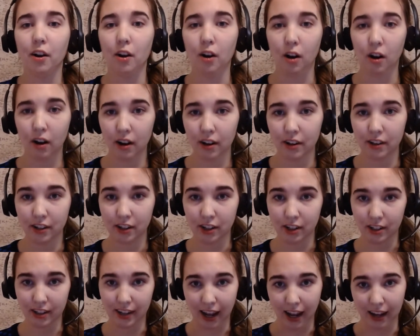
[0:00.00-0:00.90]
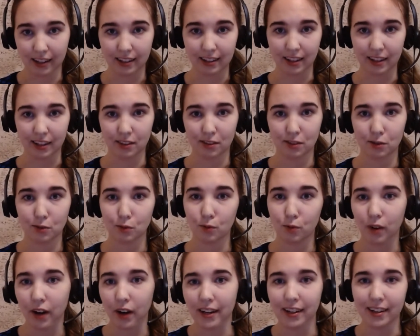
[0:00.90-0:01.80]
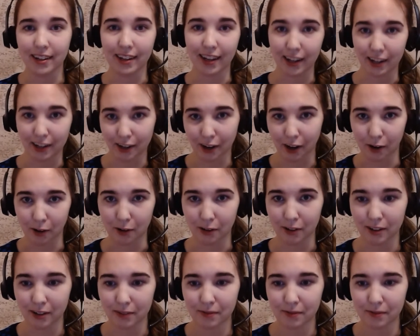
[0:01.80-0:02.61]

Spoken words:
on your necklace written in code.